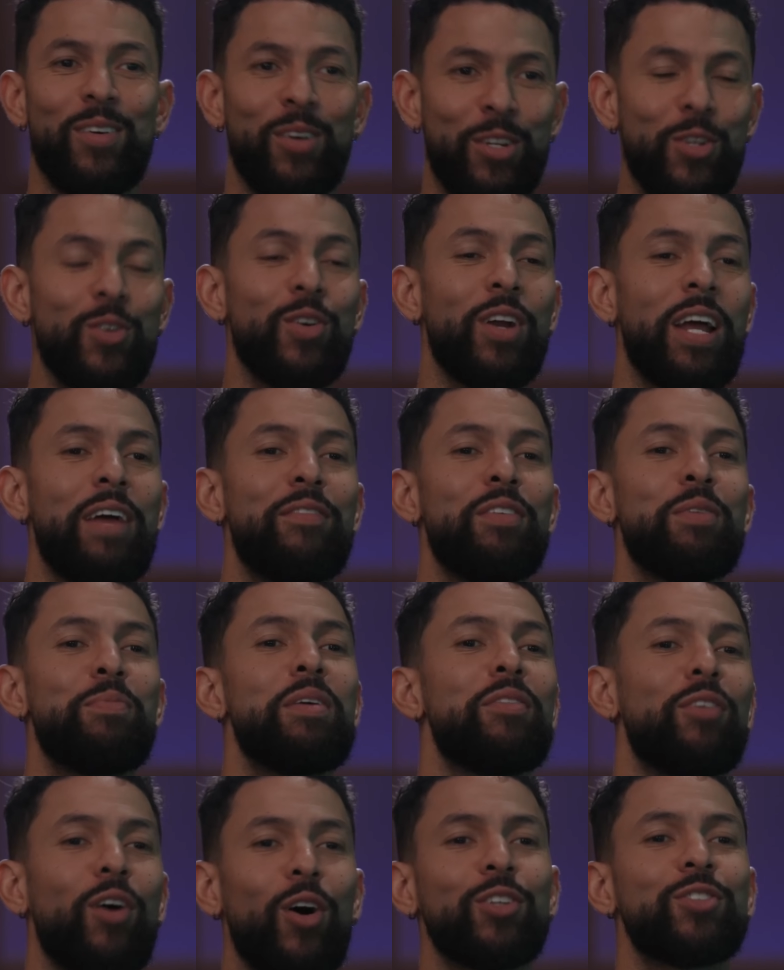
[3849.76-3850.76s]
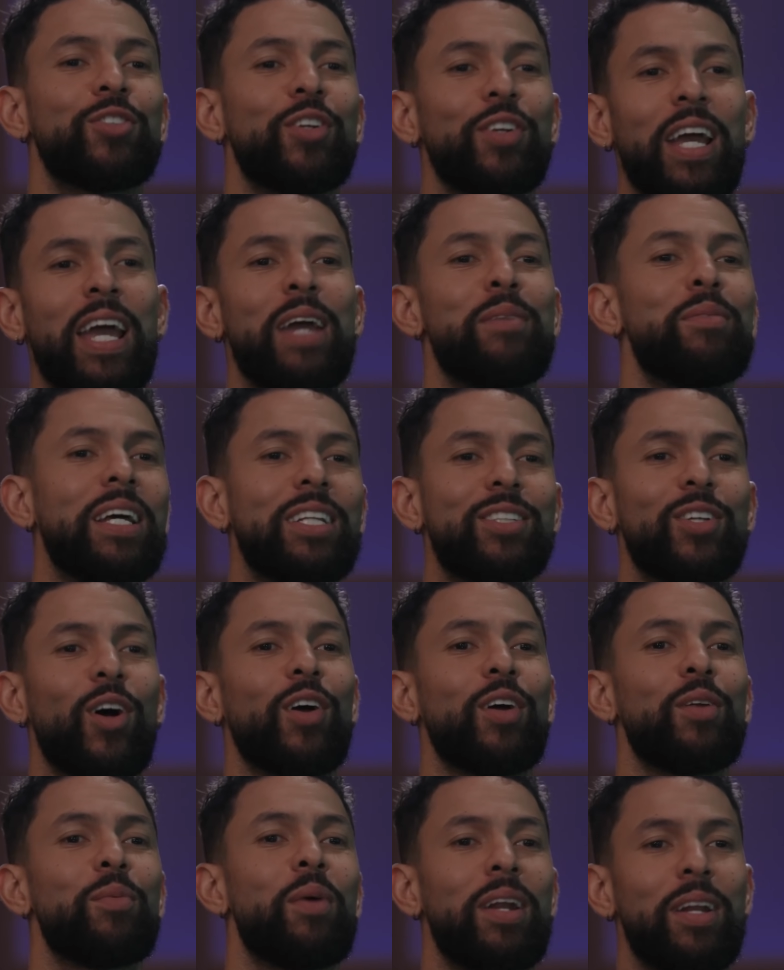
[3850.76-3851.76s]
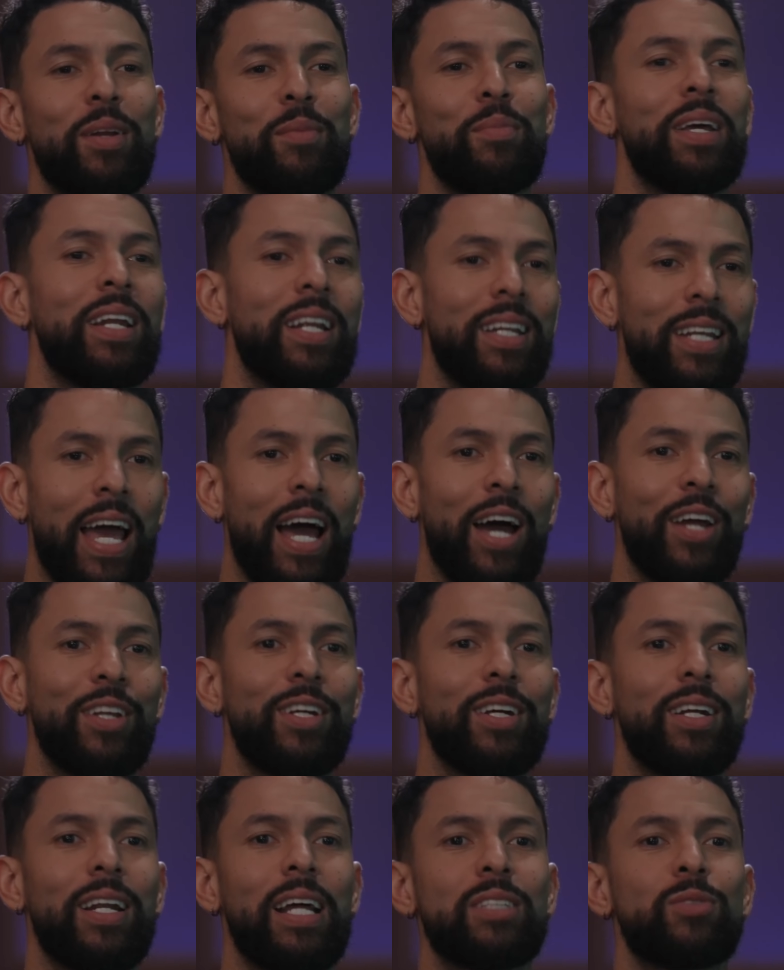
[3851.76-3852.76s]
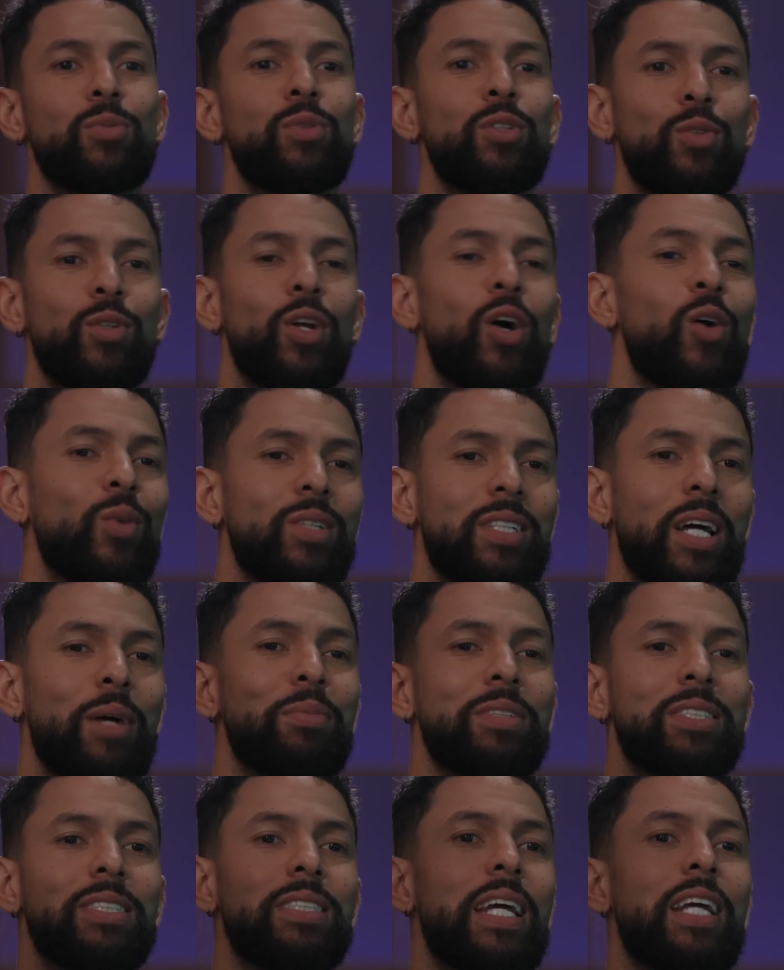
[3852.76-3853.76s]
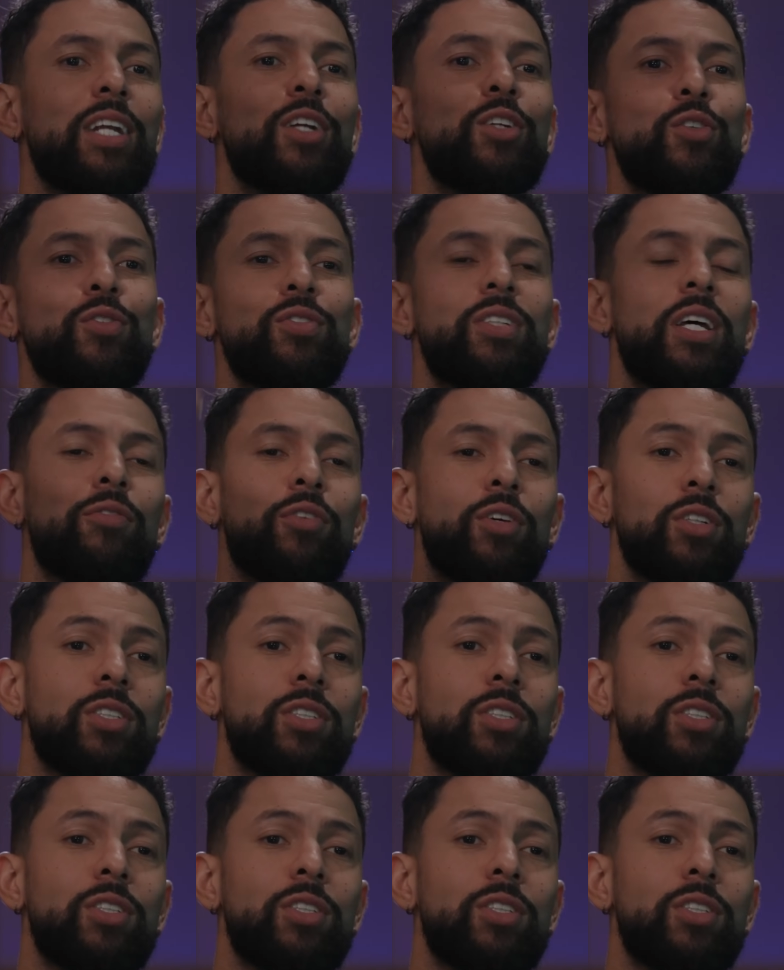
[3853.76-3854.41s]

When you were an MVP of the All-Star game, they talking about it being a down year. That's when you know what type of standard you set for